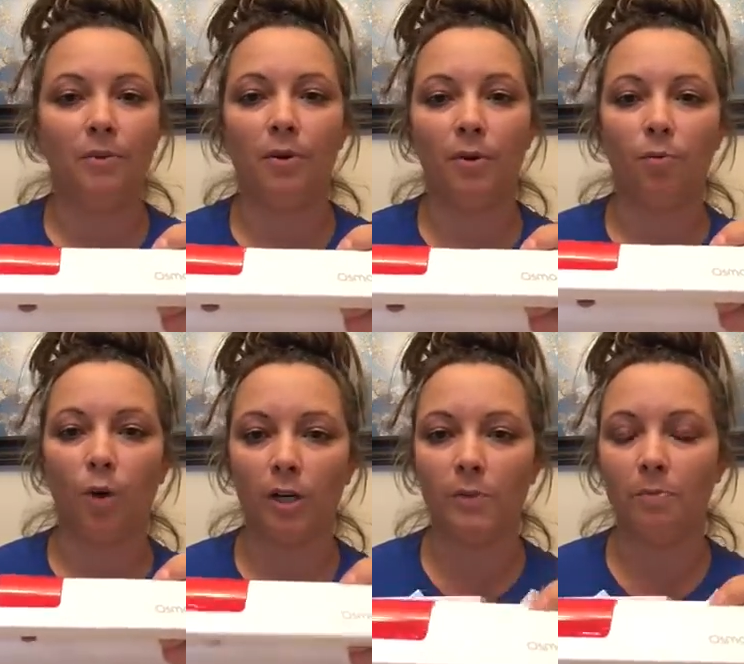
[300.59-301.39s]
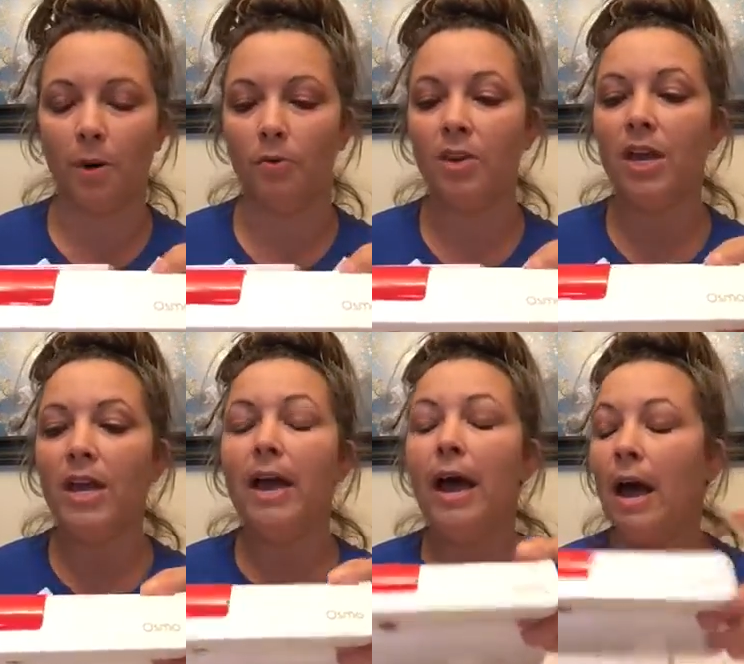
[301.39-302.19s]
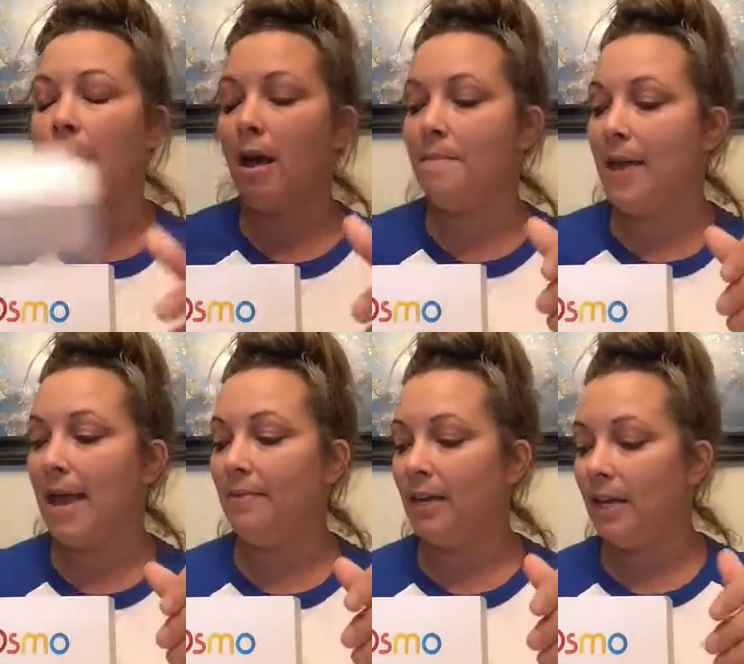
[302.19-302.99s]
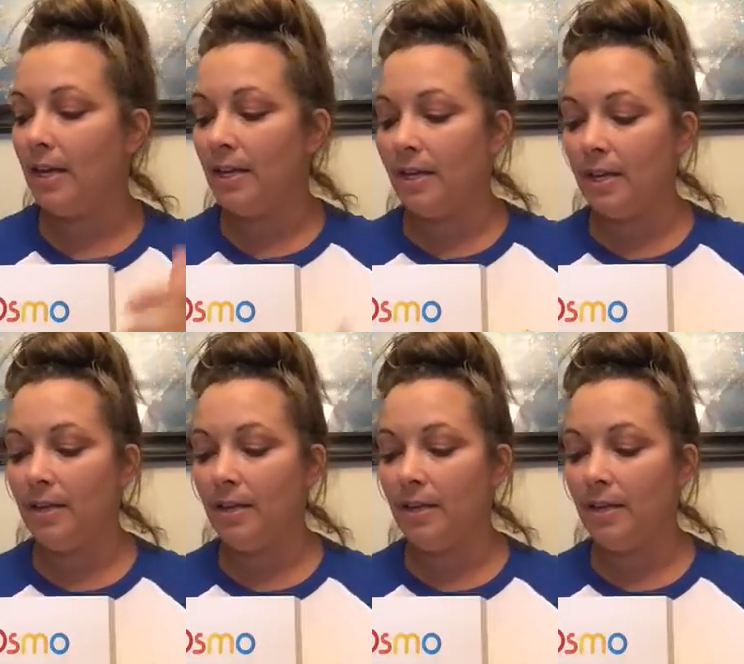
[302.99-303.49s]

It works with both. And then